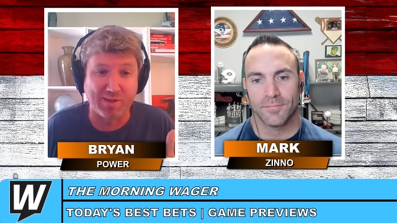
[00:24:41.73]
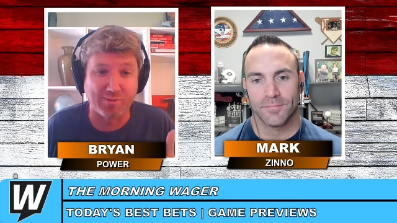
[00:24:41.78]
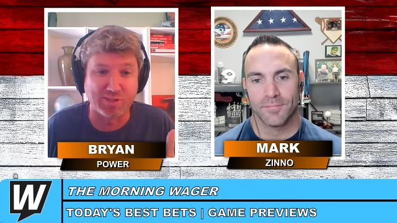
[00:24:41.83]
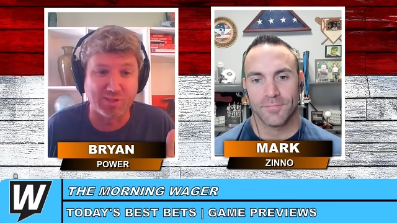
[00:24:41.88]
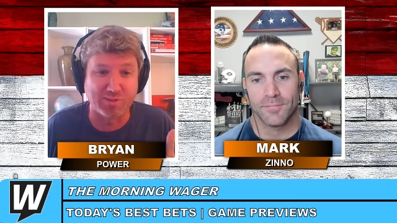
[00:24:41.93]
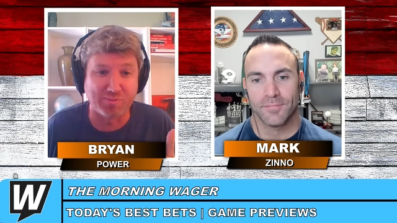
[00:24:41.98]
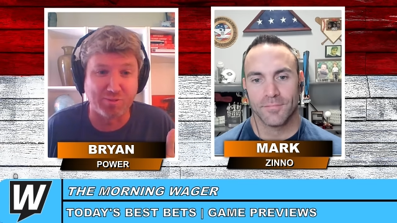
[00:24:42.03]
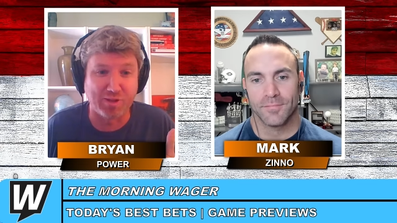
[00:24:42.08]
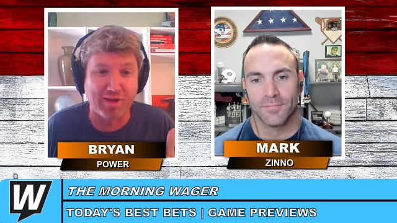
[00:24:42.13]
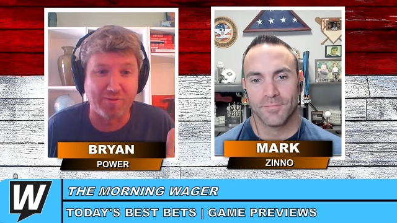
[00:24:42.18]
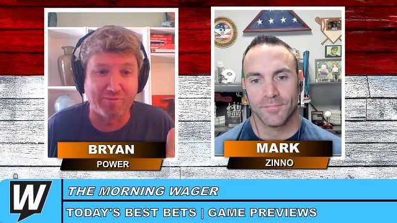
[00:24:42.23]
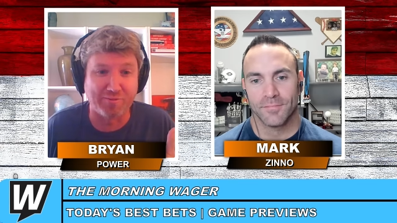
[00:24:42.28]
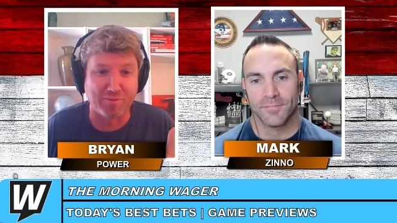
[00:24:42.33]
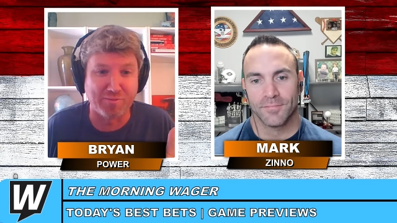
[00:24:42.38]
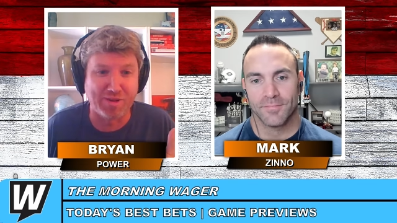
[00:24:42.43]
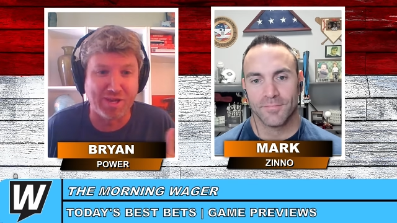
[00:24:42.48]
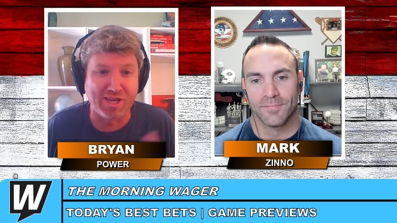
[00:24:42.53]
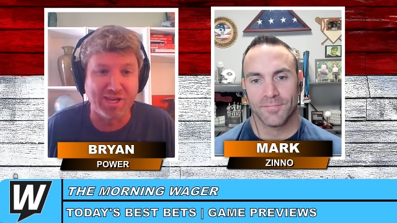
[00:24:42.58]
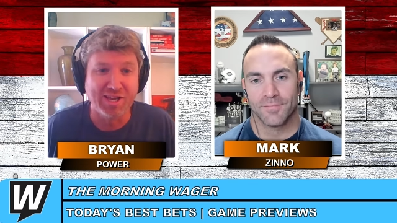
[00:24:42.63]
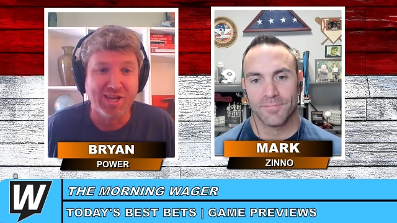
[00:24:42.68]
Speaker 1: was a play for
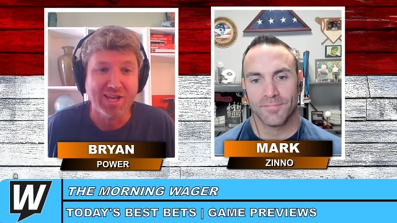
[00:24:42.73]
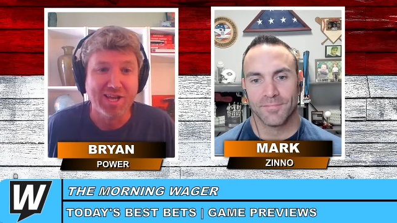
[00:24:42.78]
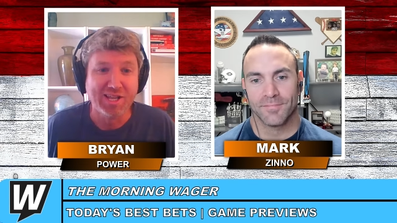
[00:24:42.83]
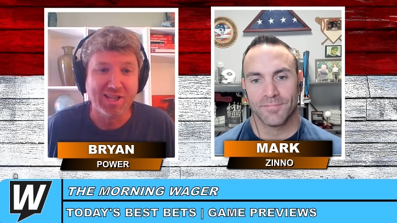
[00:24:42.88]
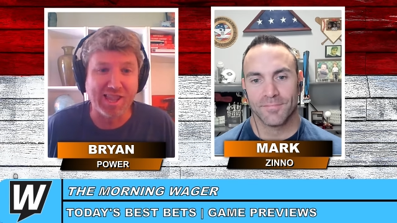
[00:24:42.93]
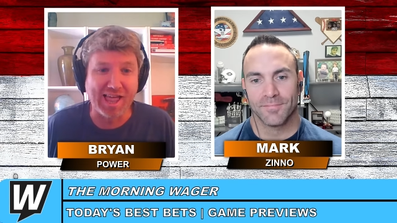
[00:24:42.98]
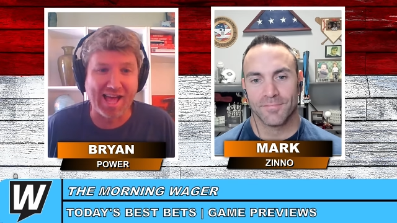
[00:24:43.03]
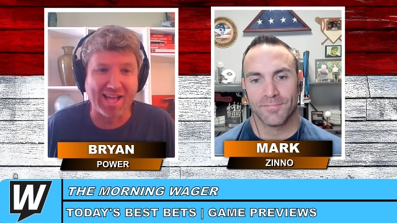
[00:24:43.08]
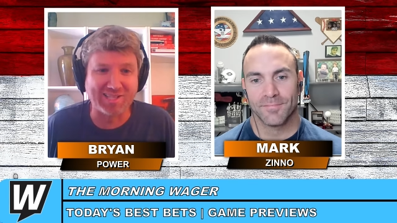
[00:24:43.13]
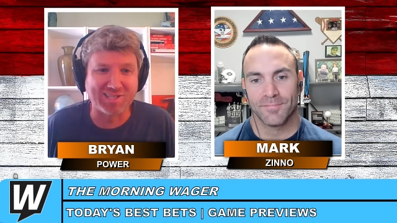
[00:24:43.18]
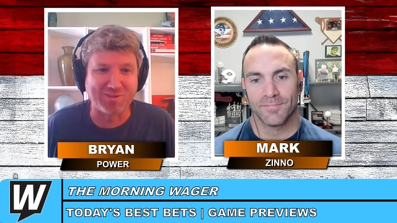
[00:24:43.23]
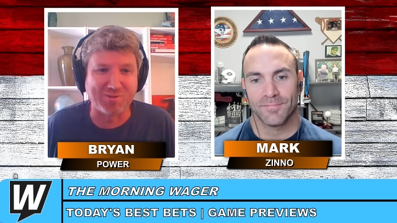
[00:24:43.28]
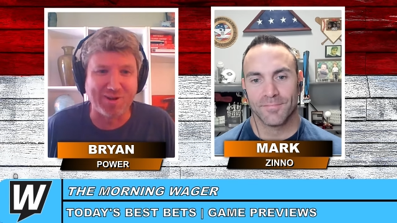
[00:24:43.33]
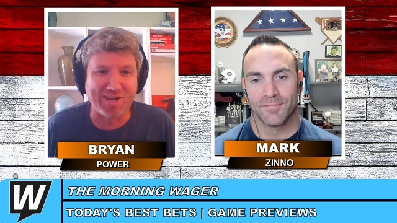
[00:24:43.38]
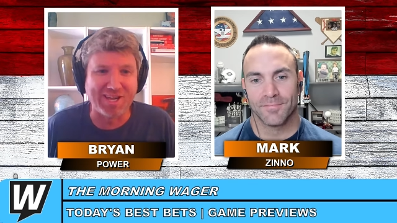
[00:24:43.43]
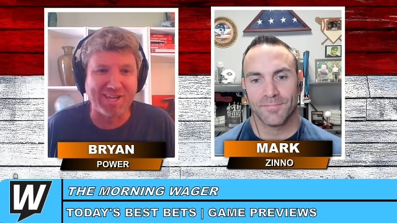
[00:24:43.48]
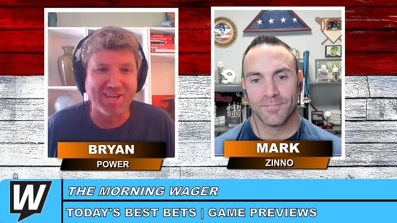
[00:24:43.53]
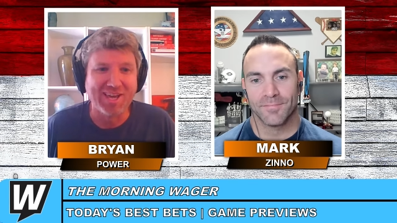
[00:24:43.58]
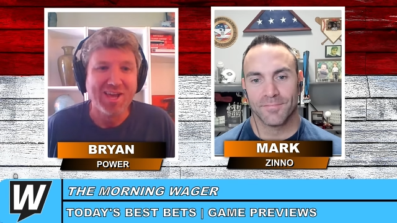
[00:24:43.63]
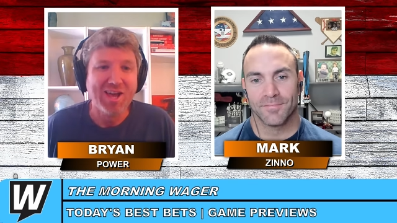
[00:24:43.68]
me last
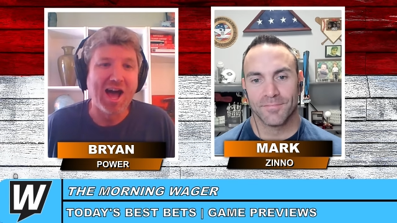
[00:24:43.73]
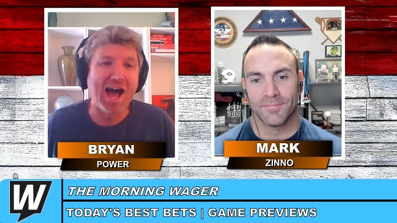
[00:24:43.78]
week.